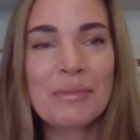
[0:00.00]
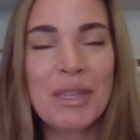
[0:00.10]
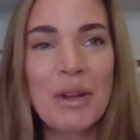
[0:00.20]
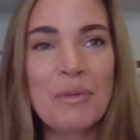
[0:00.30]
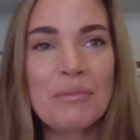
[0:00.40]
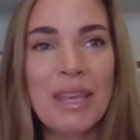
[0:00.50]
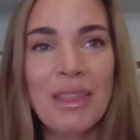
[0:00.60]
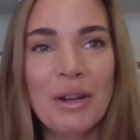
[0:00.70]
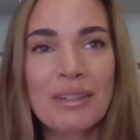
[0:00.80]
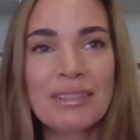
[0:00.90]
you know, be
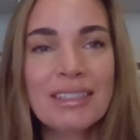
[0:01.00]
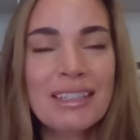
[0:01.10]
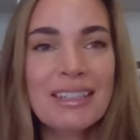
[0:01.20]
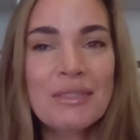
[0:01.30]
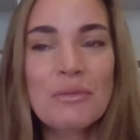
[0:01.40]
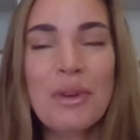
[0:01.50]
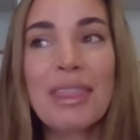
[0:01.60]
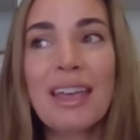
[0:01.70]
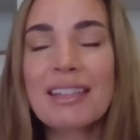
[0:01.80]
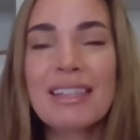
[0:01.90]
there
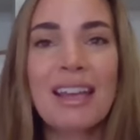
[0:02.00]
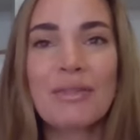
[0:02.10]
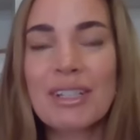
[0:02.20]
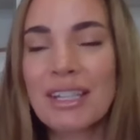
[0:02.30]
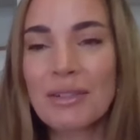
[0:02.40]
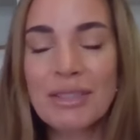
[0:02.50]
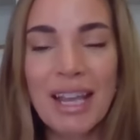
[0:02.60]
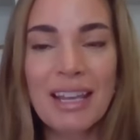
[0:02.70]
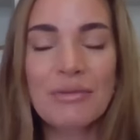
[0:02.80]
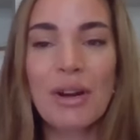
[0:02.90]
with us every single
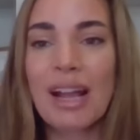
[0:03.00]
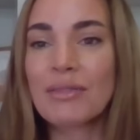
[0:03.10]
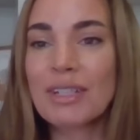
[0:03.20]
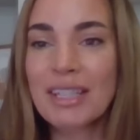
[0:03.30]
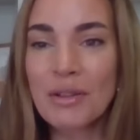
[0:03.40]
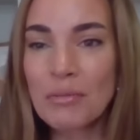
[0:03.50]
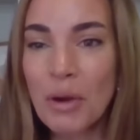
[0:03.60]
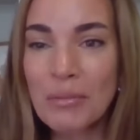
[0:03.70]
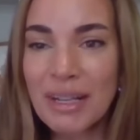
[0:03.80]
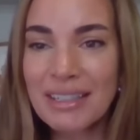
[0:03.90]
day for every single
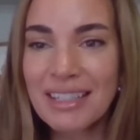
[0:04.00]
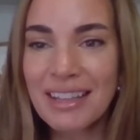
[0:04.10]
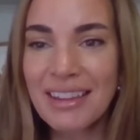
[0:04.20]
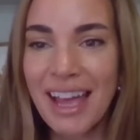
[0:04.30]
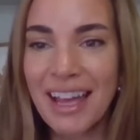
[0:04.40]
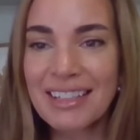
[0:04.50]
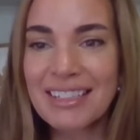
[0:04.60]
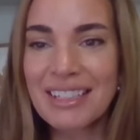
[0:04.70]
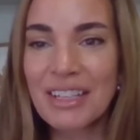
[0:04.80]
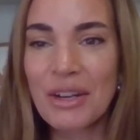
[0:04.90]
moment
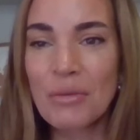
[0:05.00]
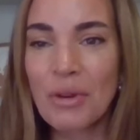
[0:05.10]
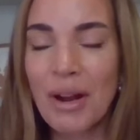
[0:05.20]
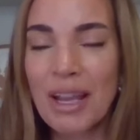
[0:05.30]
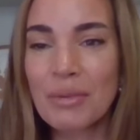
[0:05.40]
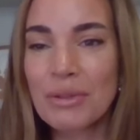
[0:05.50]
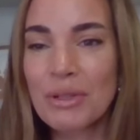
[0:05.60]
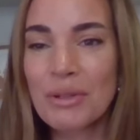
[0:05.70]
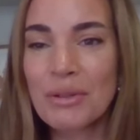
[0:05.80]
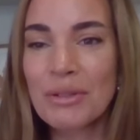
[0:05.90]
that you know we're able
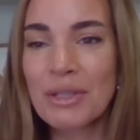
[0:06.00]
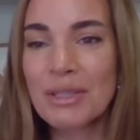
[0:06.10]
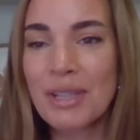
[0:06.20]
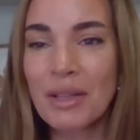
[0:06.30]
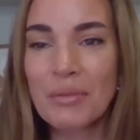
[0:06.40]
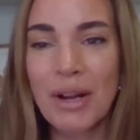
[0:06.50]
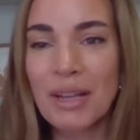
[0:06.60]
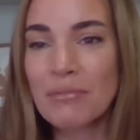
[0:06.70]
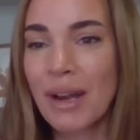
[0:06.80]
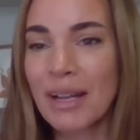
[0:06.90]
to to
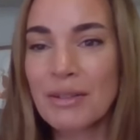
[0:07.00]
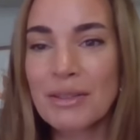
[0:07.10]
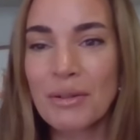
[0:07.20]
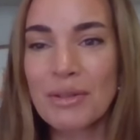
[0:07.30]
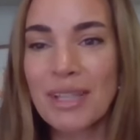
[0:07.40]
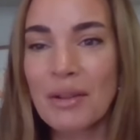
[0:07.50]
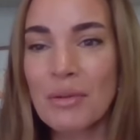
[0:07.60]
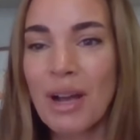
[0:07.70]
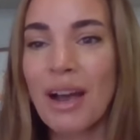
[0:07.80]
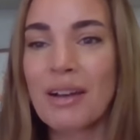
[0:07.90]
celebrate milestones that
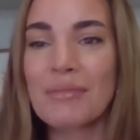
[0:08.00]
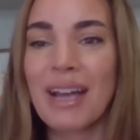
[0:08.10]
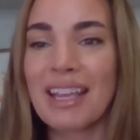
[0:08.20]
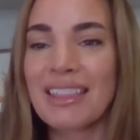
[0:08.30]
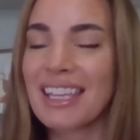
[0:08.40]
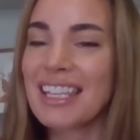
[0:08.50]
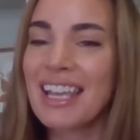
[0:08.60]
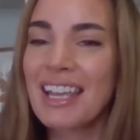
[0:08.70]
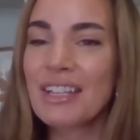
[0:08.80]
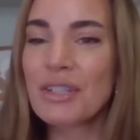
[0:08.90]
will come i
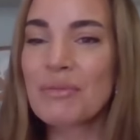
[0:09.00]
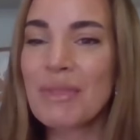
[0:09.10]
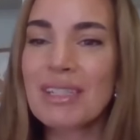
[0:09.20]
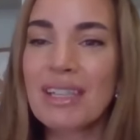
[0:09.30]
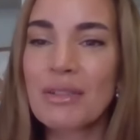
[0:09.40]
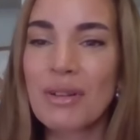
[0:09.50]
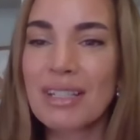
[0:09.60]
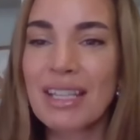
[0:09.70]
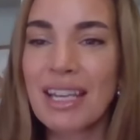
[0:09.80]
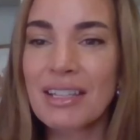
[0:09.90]
think just missing
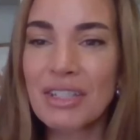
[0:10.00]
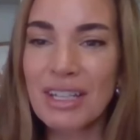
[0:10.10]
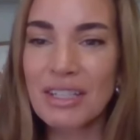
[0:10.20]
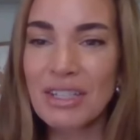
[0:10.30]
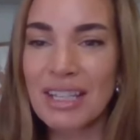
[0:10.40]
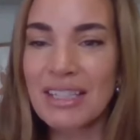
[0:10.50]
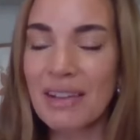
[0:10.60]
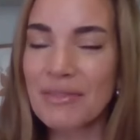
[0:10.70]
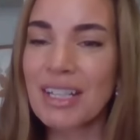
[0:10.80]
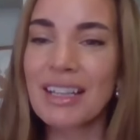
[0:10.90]
krissy she she
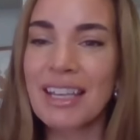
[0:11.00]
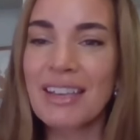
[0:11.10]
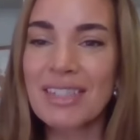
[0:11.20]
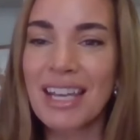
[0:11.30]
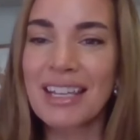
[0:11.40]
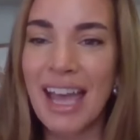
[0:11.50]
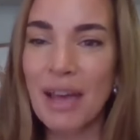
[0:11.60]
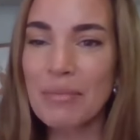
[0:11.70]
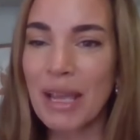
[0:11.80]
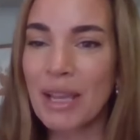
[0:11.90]
definitely leaves a
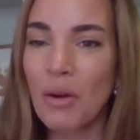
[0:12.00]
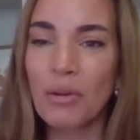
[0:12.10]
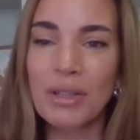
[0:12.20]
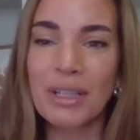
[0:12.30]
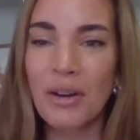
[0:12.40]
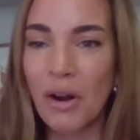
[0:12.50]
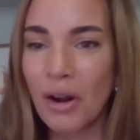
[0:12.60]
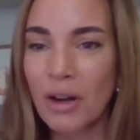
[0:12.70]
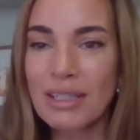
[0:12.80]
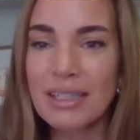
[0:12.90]
gap a hole in our
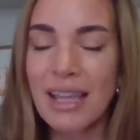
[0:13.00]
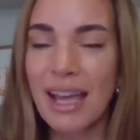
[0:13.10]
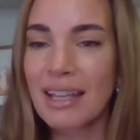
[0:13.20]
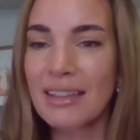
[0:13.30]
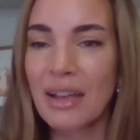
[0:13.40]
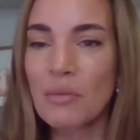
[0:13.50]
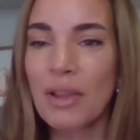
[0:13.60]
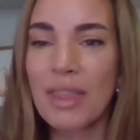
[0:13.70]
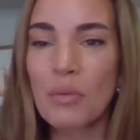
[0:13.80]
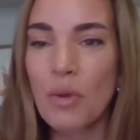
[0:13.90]
hearts that that
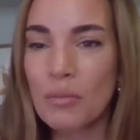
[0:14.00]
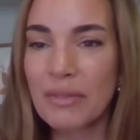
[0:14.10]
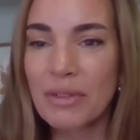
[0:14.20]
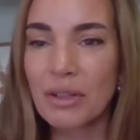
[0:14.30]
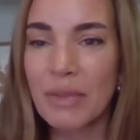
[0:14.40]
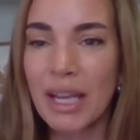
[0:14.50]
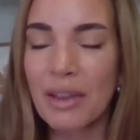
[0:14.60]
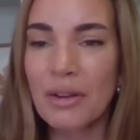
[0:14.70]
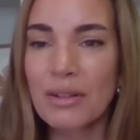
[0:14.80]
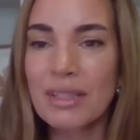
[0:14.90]
one that won't be filled by
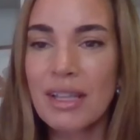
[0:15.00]
others